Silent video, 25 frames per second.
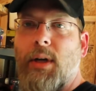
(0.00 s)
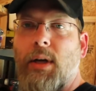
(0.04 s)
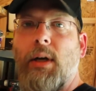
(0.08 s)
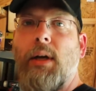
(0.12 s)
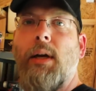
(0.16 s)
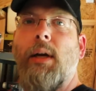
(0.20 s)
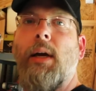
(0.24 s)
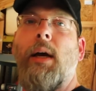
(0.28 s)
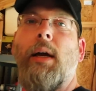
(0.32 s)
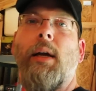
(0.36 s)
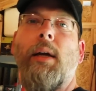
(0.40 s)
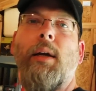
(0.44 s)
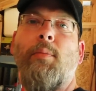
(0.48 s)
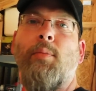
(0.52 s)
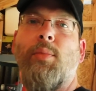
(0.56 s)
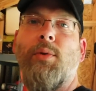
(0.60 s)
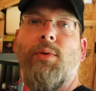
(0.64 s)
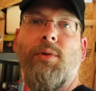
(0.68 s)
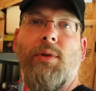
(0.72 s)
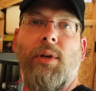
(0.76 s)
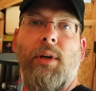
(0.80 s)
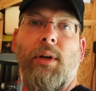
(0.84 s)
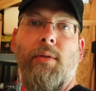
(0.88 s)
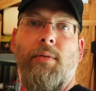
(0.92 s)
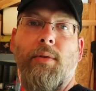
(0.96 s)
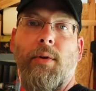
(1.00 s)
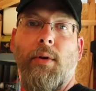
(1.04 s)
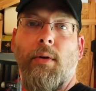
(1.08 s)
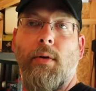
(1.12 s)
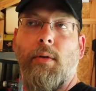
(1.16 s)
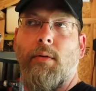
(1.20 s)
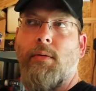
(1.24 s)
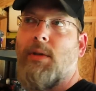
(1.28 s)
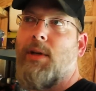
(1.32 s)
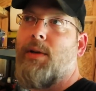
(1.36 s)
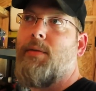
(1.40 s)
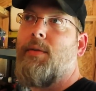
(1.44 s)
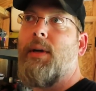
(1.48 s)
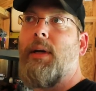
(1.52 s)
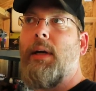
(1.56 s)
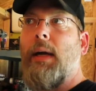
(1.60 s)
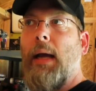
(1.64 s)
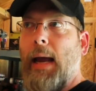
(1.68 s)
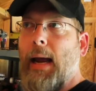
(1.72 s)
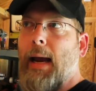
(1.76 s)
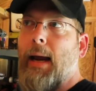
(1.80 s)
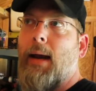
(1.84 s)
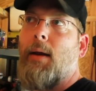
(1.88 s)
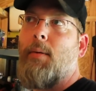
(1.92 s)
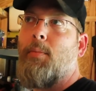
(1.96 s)
to ninety percent of your, seventy to
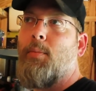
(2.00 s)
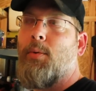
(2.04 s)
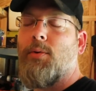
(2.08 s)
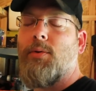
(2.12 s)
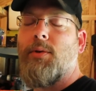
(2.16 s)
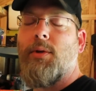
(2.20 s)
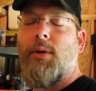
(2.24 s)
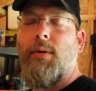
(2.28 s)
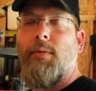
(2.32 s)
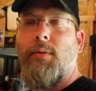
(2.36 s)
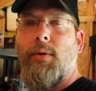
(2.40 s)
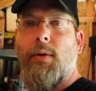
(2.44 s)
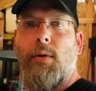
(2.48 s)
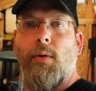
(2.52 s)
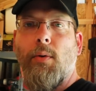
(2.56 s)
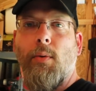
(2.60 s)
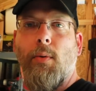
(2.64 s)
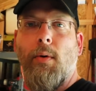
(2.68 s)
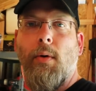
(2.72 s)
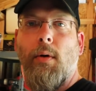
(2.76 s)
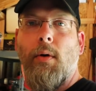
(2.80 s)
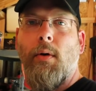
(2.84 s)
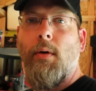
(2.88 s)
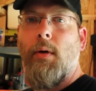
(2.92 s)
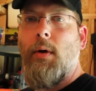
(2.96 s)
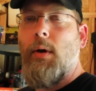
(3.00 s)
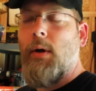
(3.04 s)
eighty percent of your corn,